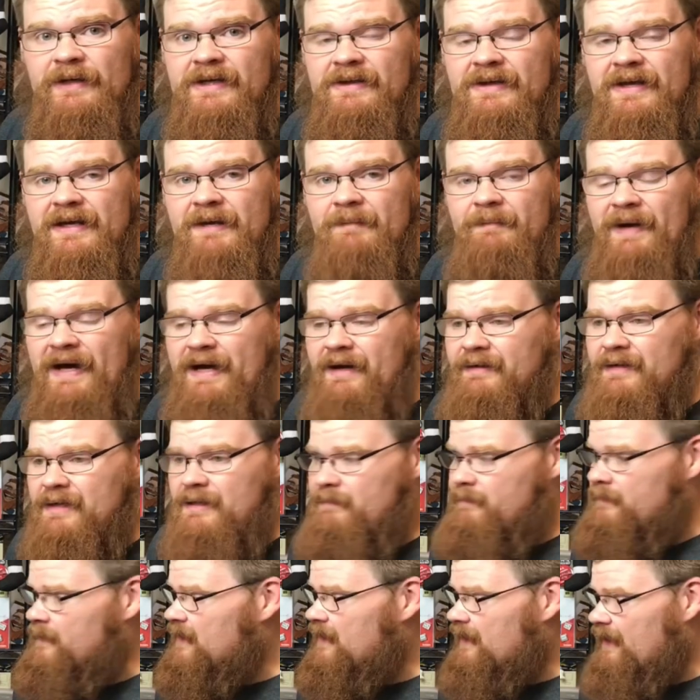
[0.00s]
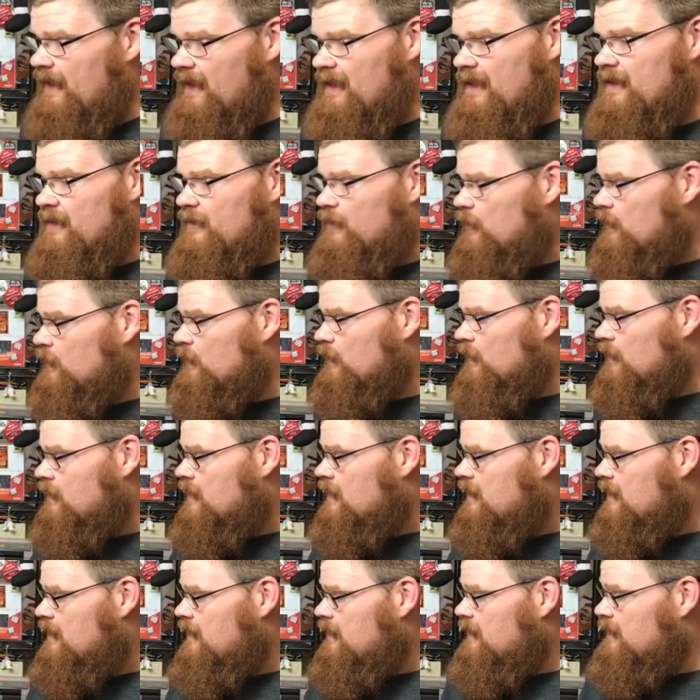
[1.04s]
anything about it, but hey, cool.
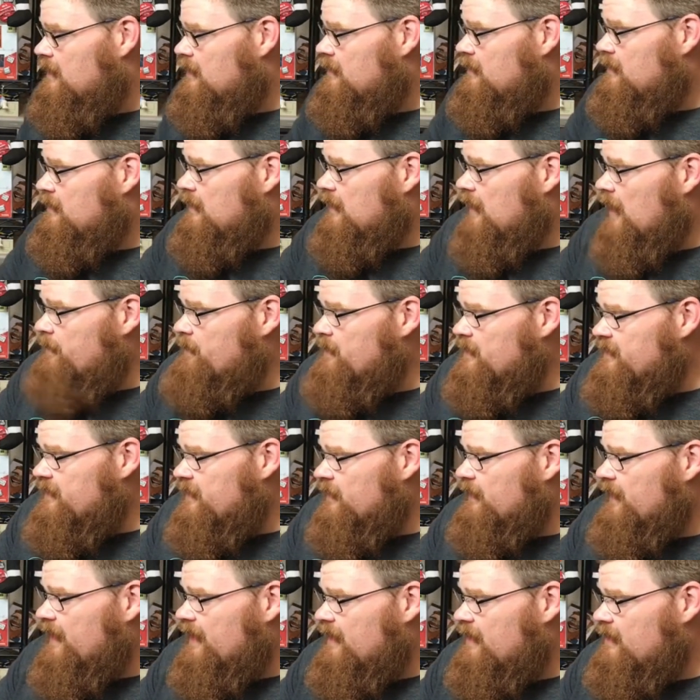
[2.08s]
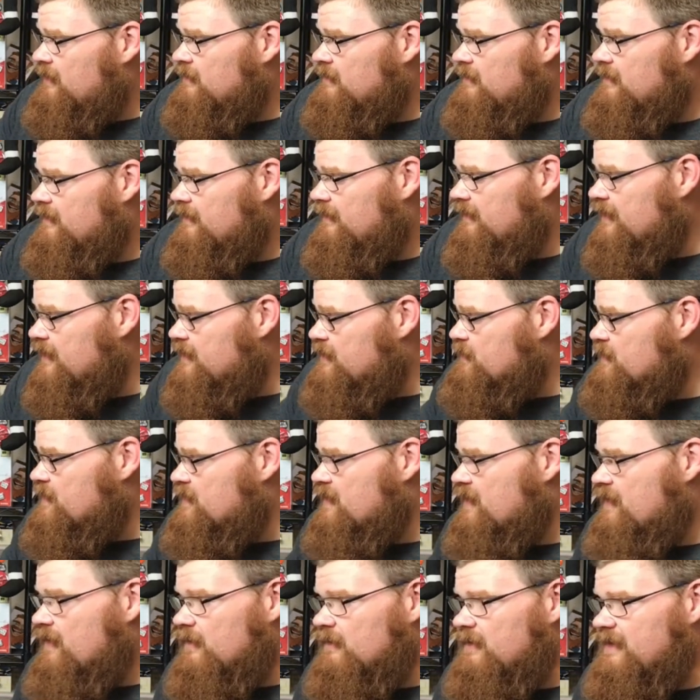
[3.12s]
Up until now, this was
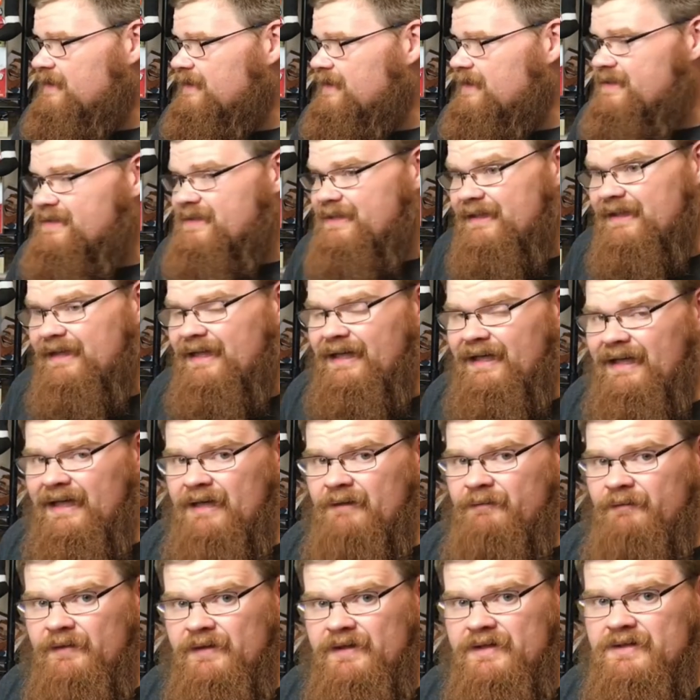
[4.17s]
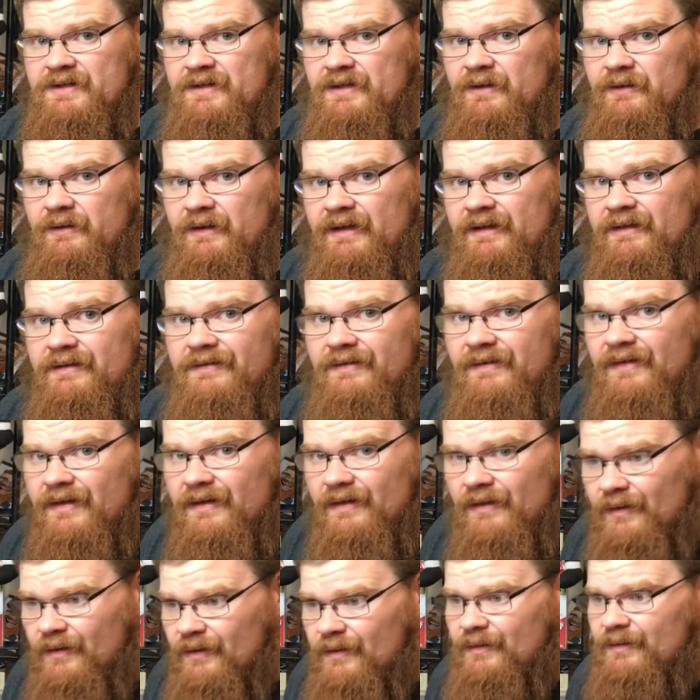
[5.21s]
the only disk that I had for this unit.
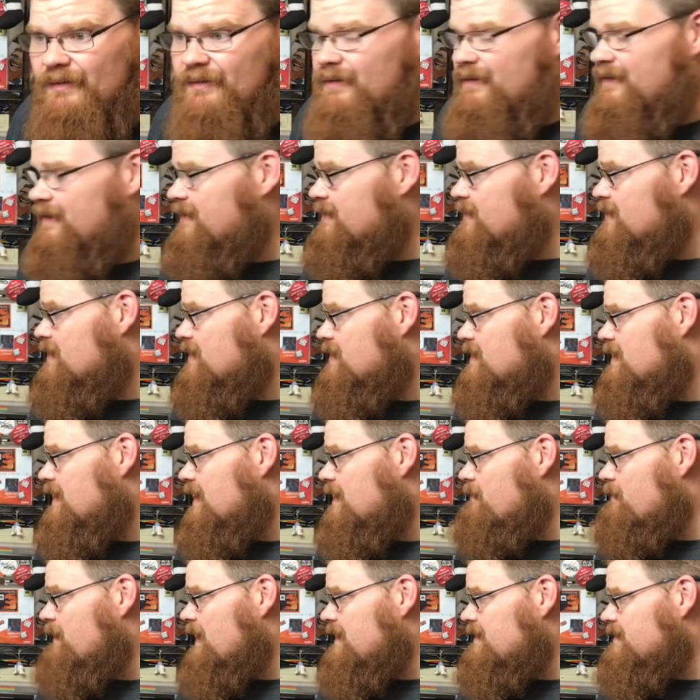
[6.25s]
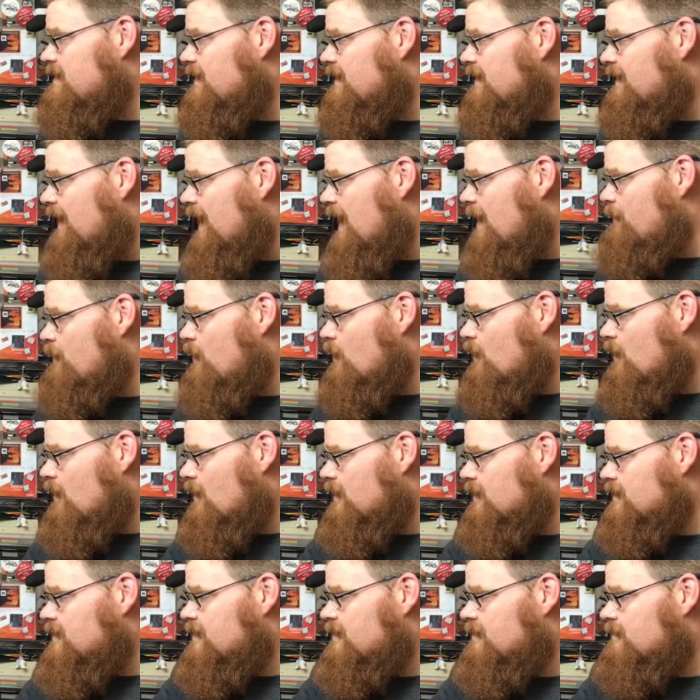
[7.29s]
So it's just a basic
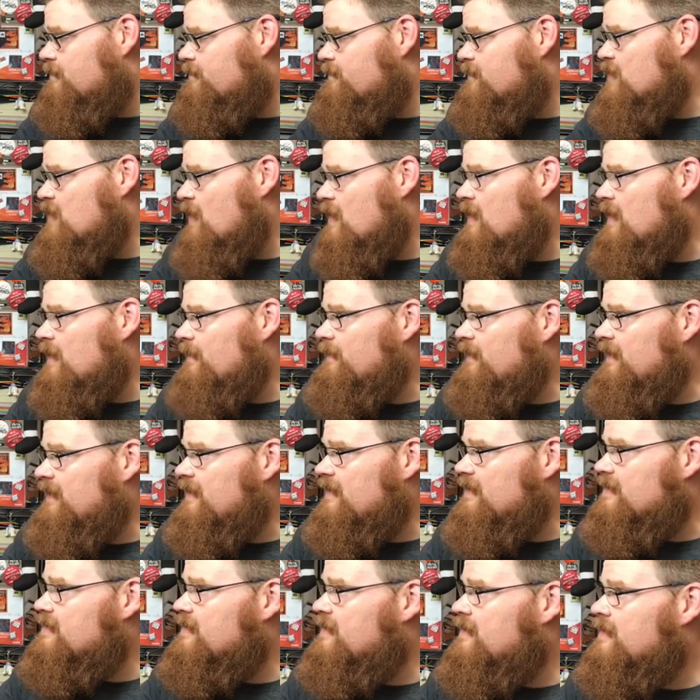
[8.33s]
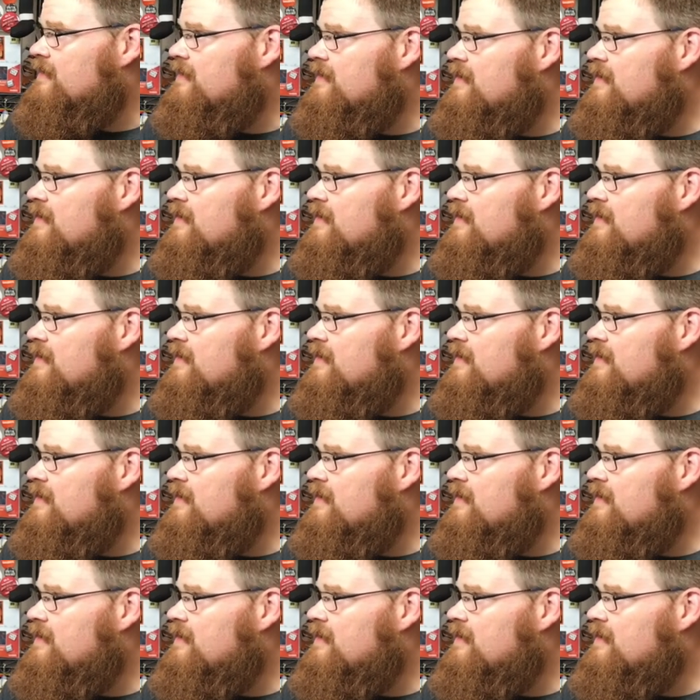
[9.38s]
AppleWorks startup disk.